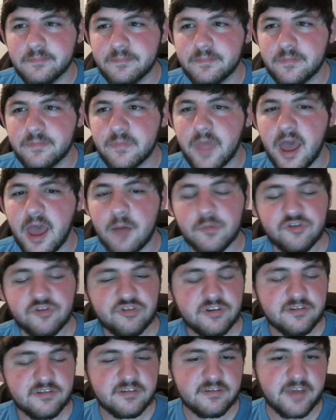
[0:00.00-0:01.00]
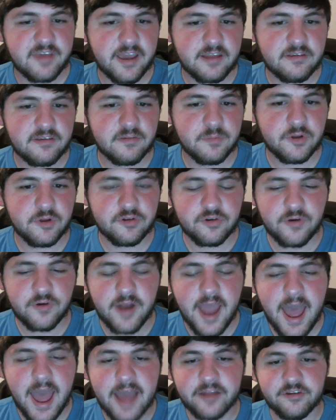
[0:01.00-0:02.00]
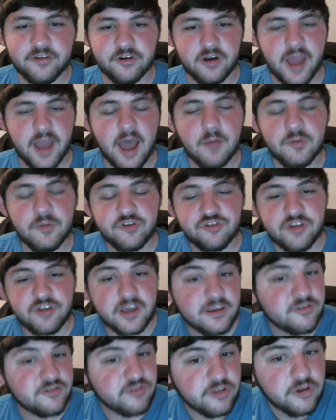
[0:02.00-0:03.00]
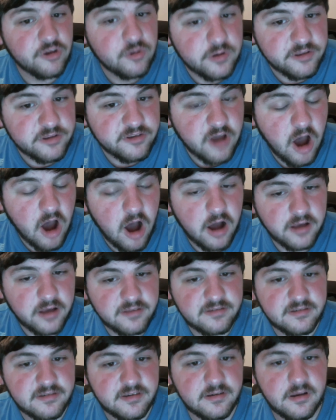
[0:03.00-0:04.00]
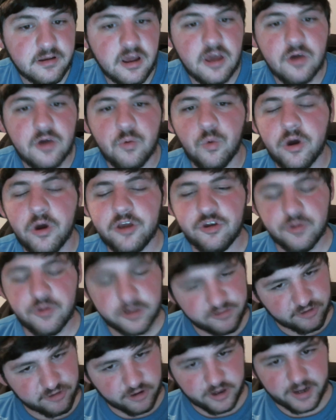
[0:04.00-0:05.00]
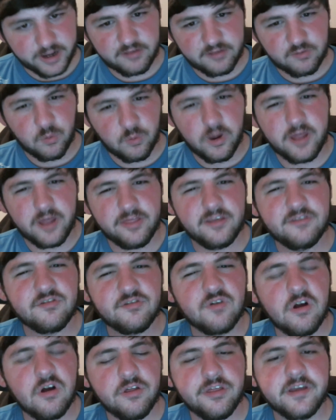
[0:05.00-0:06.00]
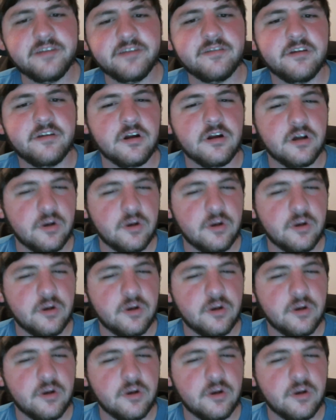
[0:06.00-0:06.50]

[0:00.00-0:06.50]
How much does it take to build a reactor? How much do each of the units cost? What units are good against what? These are all things that you're going to